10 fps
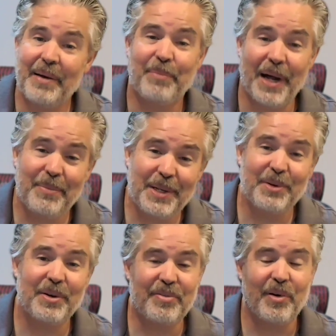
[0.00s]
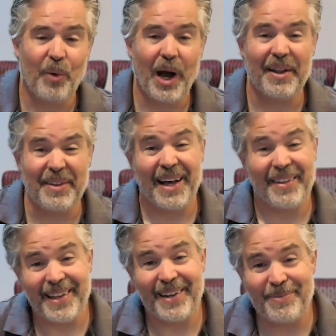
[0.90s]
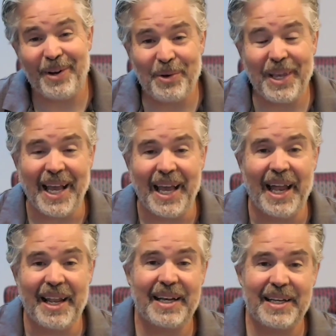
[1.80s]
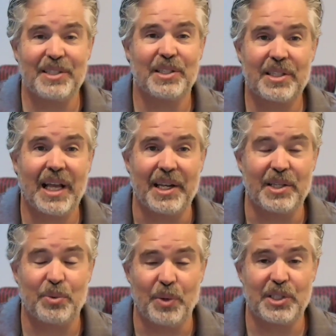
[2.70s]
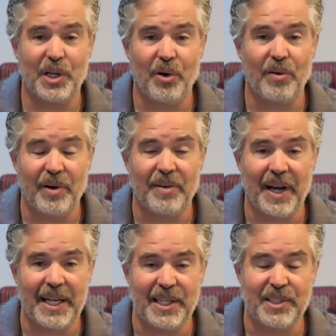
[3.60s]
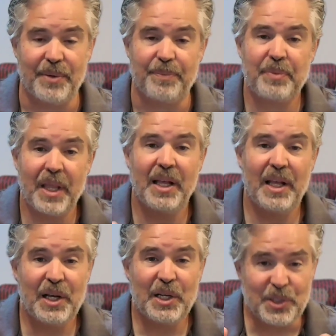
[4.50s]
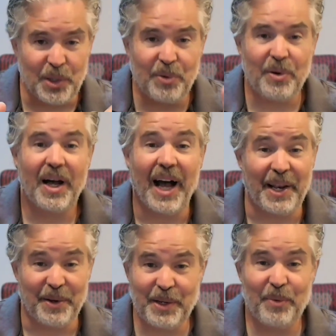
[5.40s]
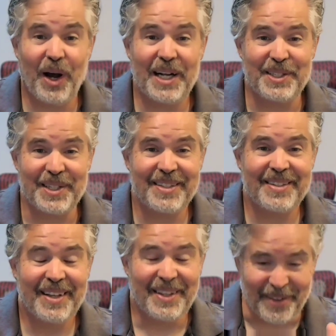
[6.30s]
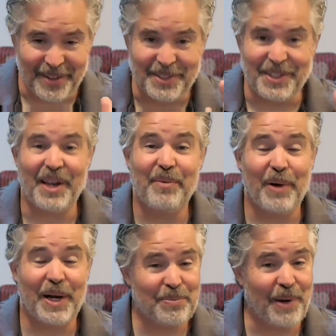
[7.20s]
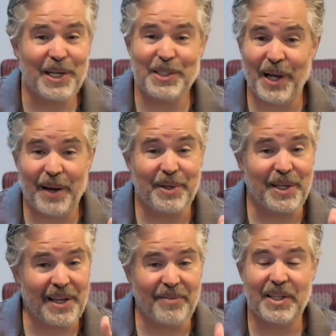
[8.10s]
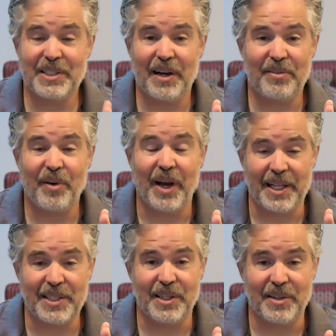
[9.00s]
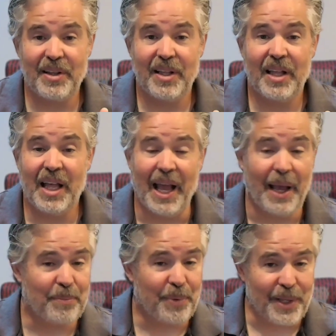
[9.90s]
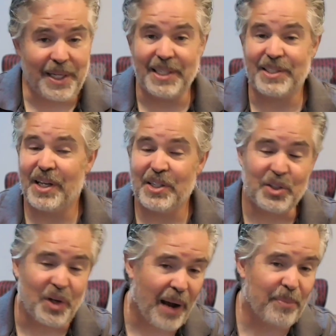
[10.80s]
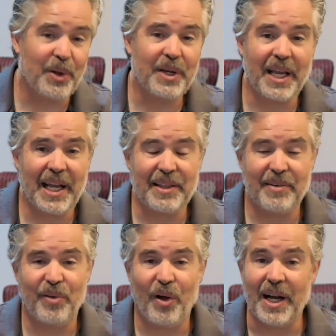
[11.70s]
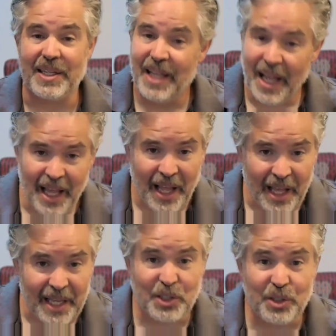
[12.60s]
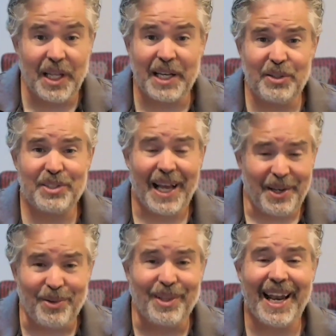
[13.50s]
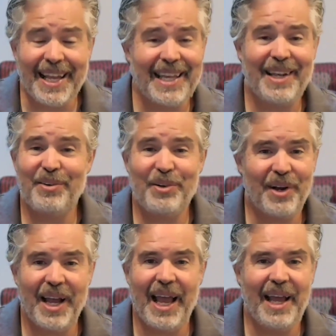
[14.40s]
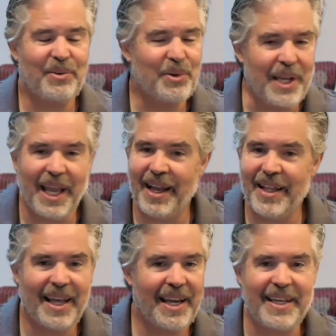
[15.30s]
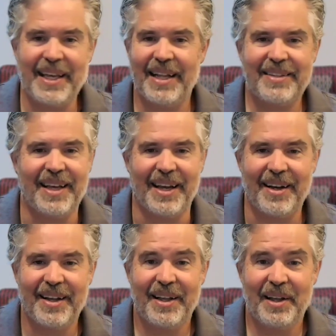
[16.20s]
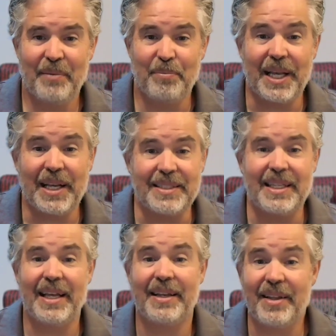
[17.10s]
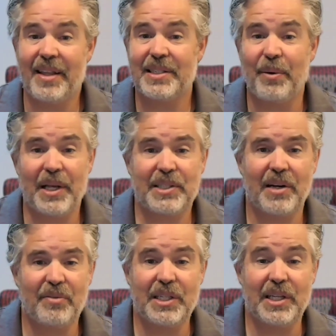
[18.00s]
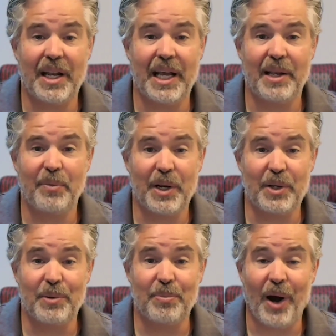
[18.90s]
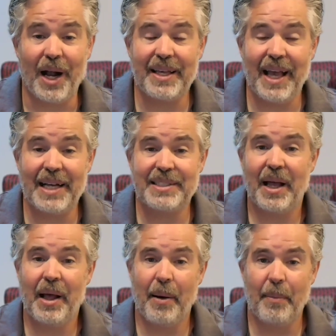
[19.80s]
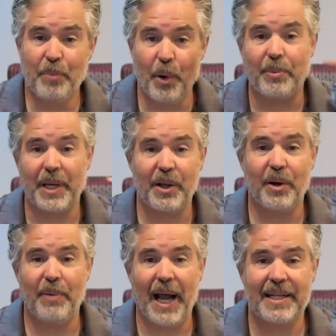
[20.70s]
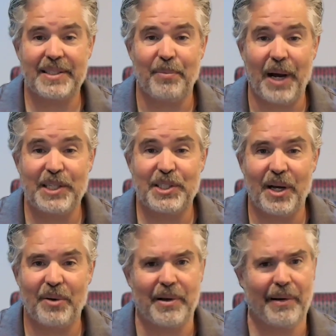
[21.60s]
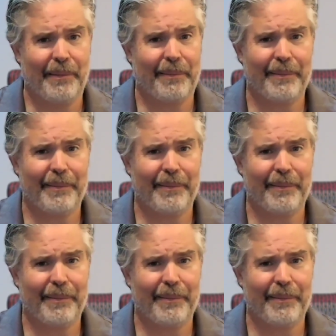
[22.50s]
But I've been doing it for a while now that I'm okay at it. I can just kind of switch it over if I need to. So I know you're watching. You did a much better job than you're giving yourself credit to. And please stop looking at the flaws. Because like you said, you let it get in your head. You can't let it get there. Because then someone else can reach out, hey, do you want to do a podcast? Boom, you're gonna go back to my show and go,